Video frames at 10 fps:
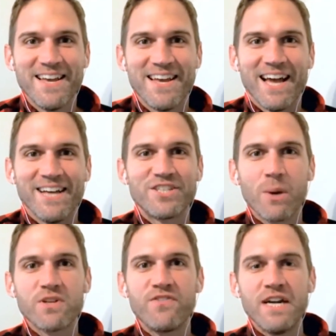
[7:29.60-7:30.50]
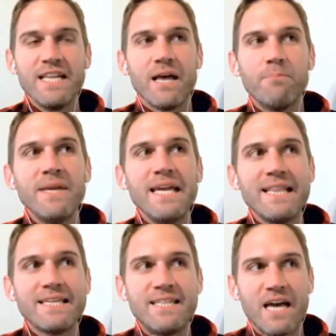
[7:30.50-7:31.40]
And so it's funny that me,
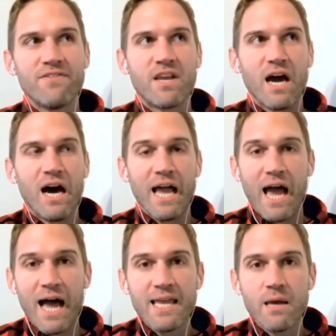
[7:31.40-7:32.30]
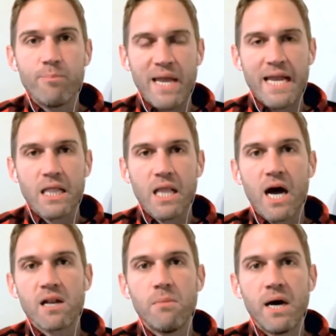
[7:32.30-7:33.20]
the deaf guy, I get paid a
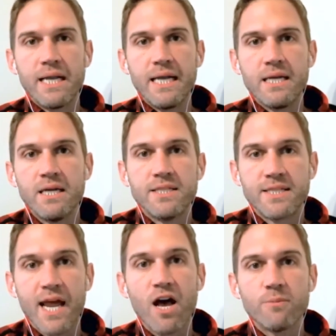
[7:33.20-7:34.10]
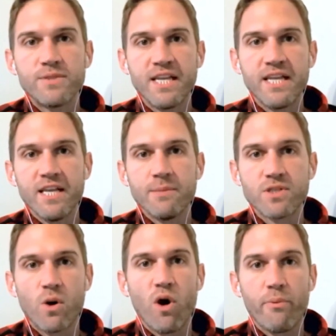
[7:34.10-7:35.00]
lot of money to help teams,
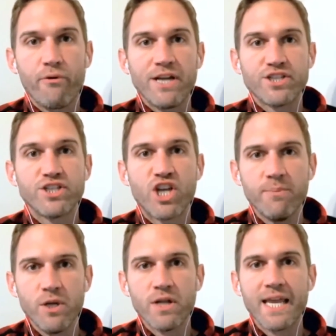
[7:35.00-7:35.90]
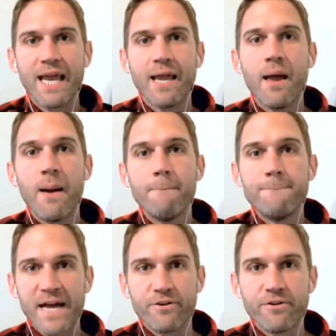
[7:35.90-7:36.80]
corporations communicate
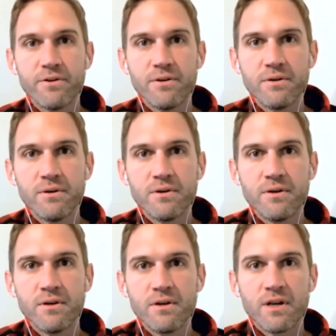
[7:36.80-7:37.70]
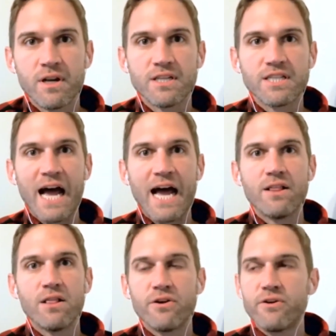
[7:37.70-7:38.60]
better. Because I
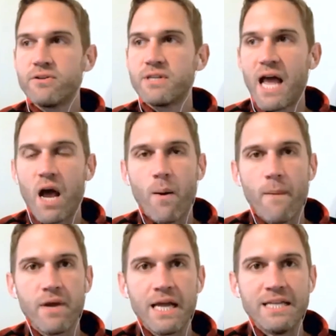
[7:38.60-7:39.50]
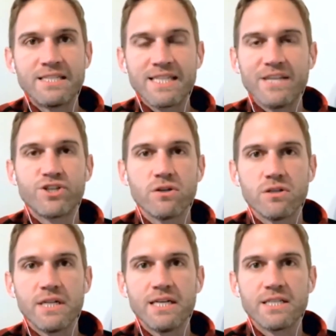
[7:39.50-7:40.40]
learned how essential
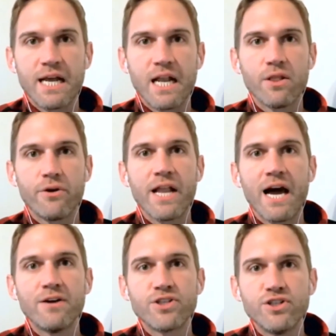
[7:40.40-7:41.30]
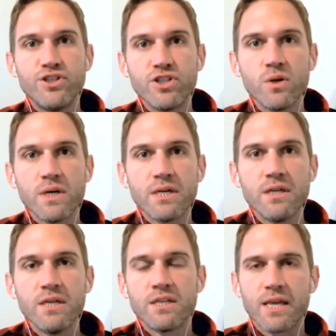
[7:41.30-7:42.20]
it is, and I learned how to do it
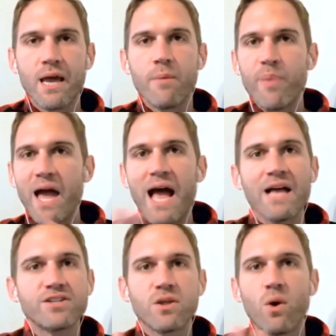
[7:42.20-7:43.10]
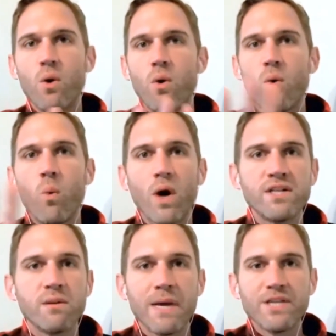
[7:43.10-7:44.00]
to get past the whole
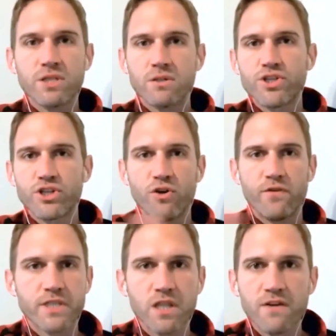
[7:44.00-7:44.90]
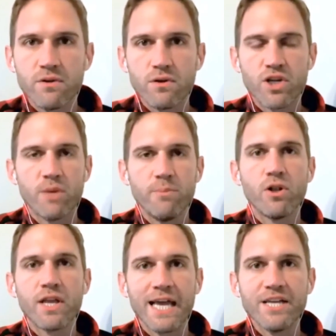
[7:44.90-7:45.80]
one-dimensional surface level
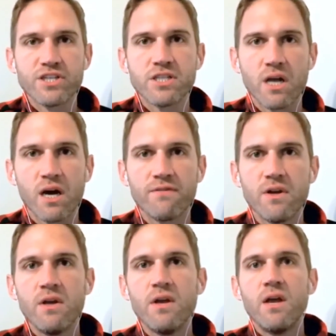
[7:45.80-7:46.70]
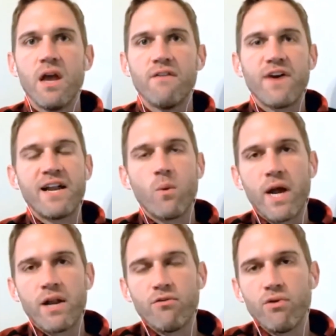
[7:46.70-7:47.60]
communication stuff and find a
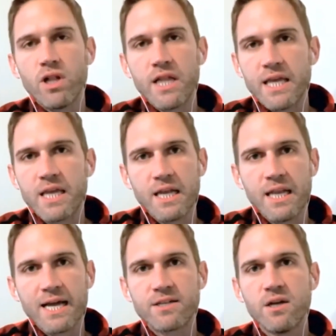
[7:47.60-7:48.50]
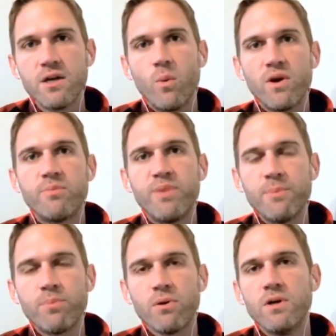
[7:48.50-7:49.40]
way to really connect with
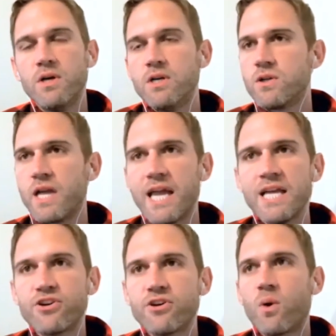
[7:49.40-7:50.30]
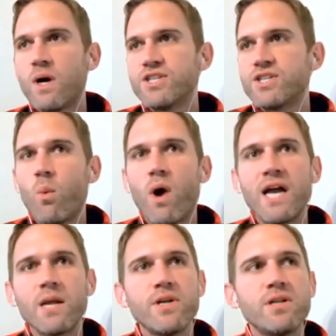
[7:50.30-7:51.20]
people. So to answer your question, why
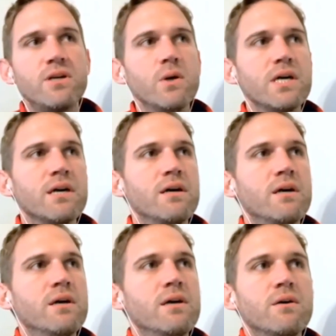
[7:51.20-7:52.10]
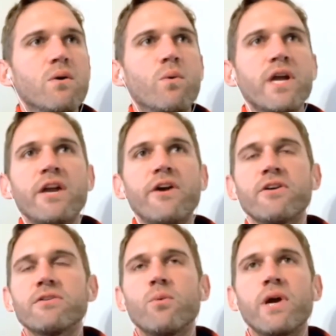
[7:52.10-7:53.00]
do we do it? We're here
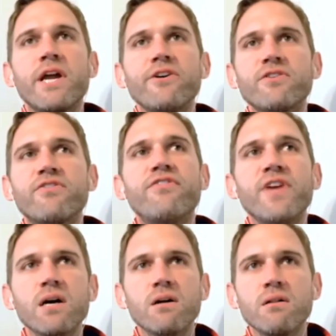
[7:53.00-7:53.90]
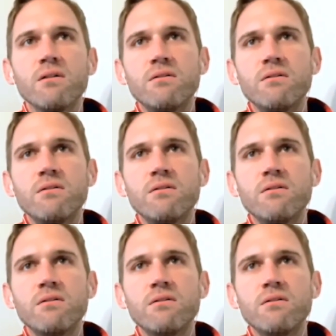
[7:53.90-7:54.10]
to feel.